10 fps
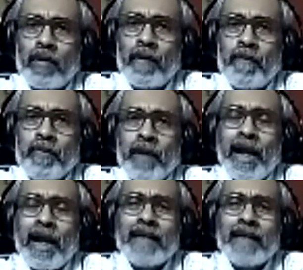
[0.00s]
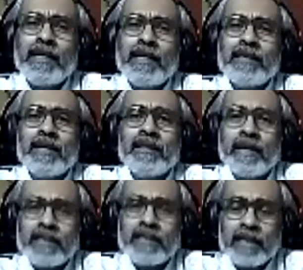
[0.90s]
And as a result, the
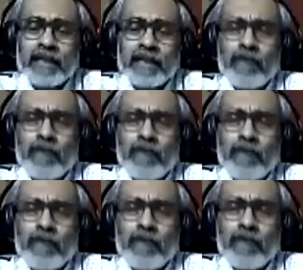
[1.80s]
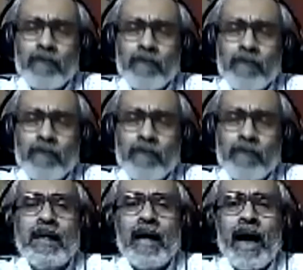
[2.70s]
rescue operations and,
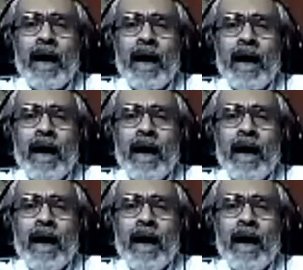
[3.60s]
and the